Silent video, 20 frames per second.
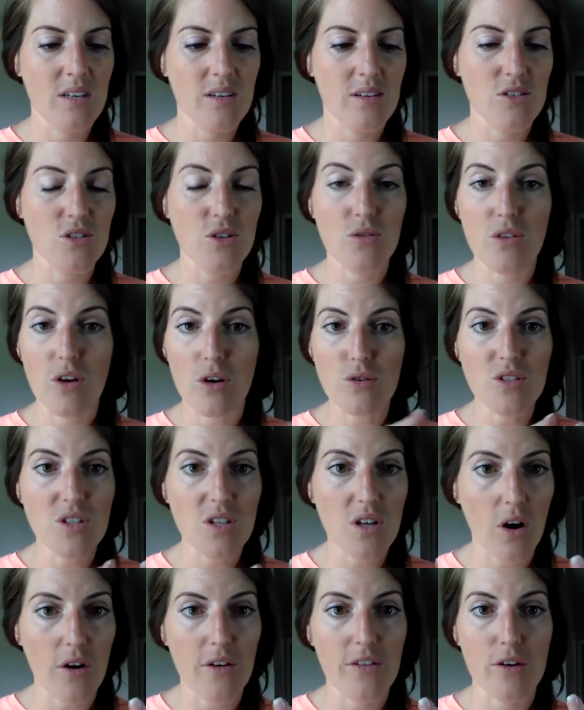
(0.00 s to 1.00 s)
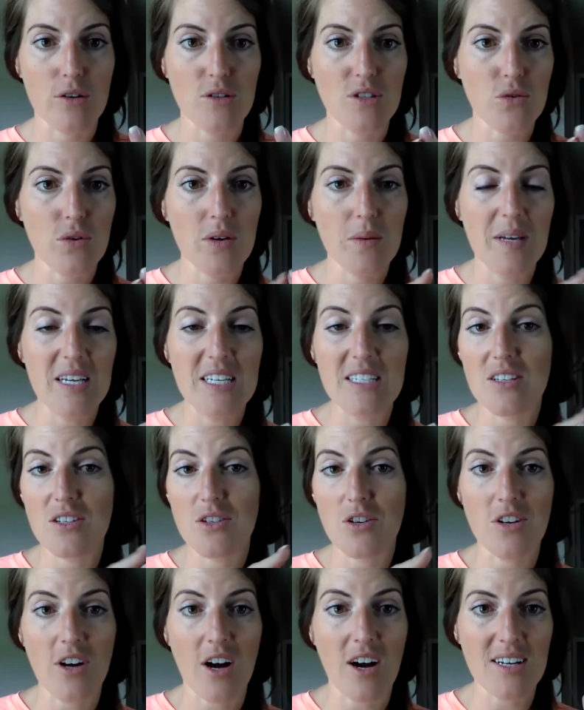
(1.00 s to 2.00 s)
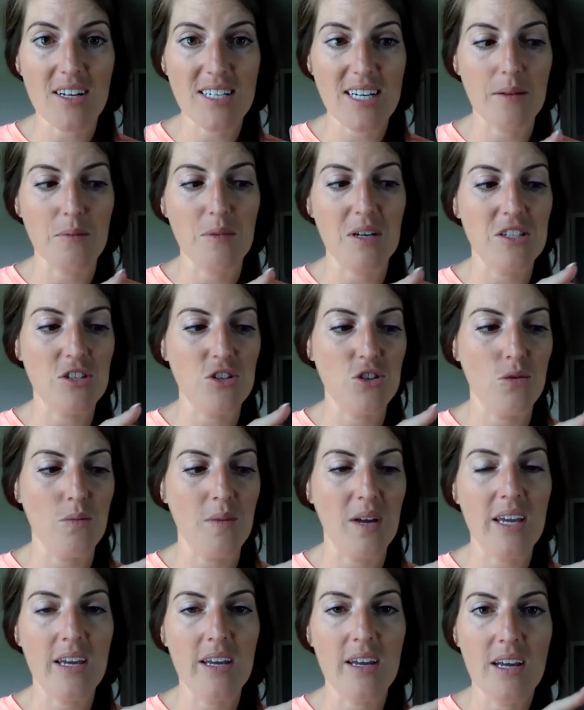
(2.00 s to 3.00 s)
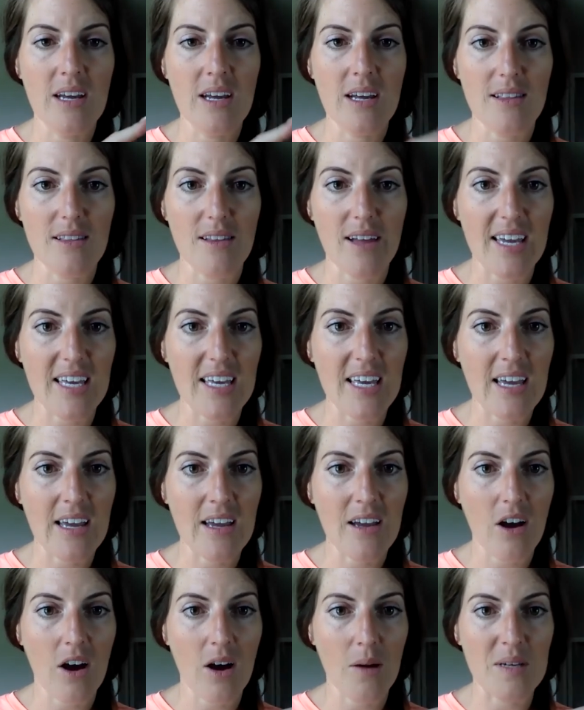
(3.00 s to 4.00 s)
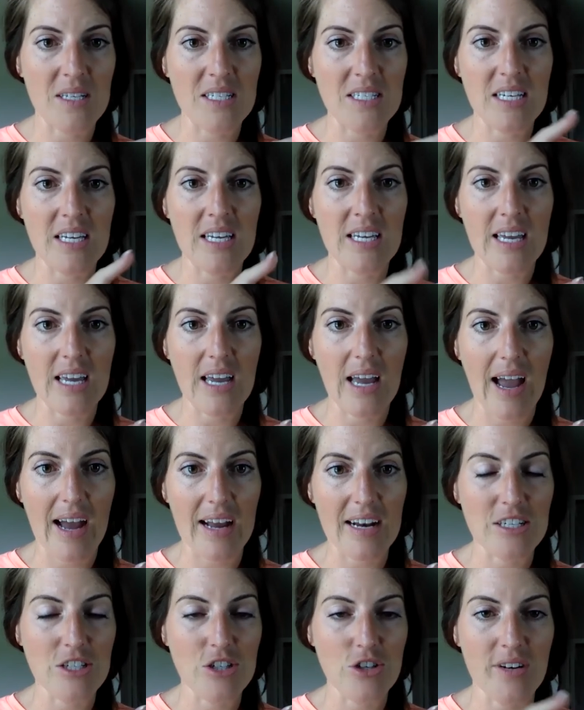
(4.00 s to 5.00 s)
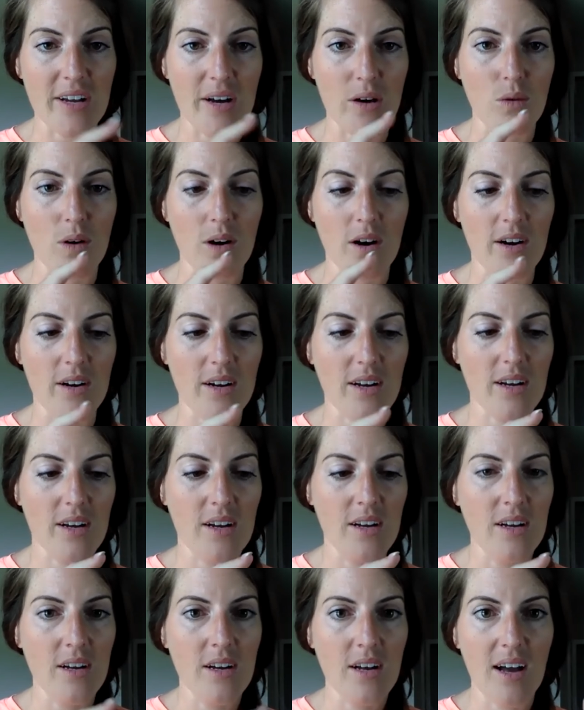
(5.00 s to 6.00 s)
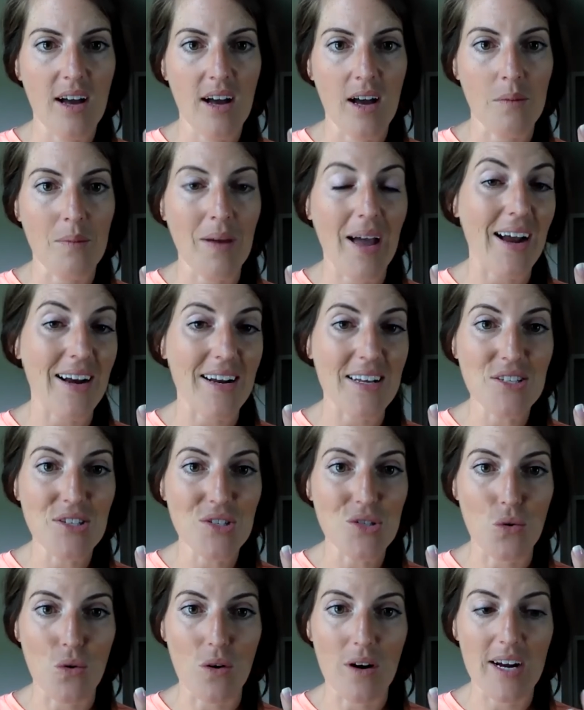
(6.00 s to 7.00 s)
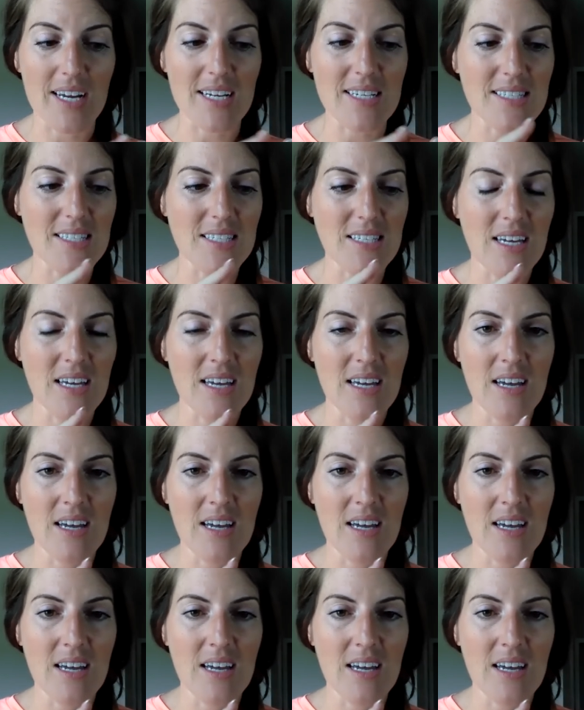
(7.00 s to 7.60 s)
So those 3 pieces are not time consuming: liking and commenting, adding to your network, adding stories,